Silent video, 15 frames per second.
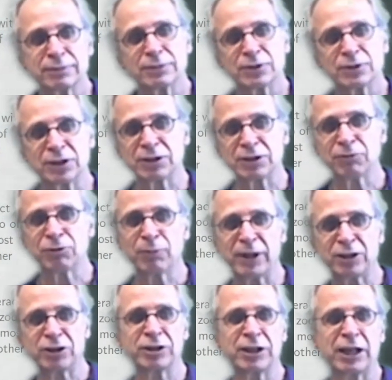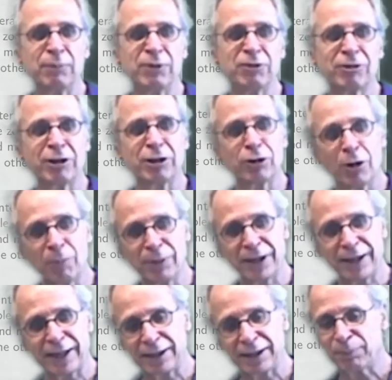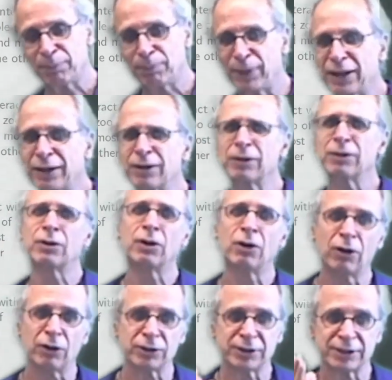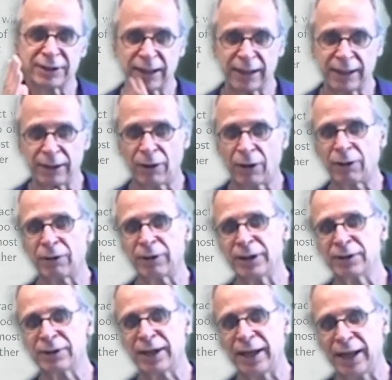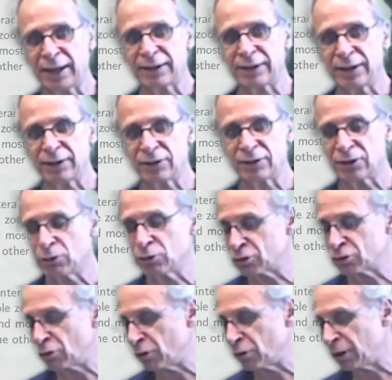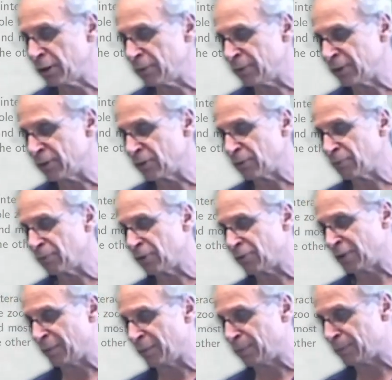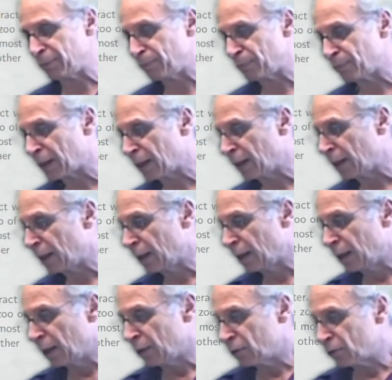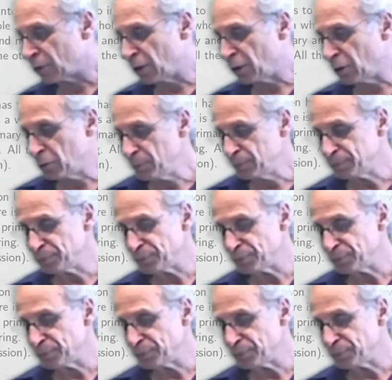this information can be very complicated because they are interacting so strongly with sample. So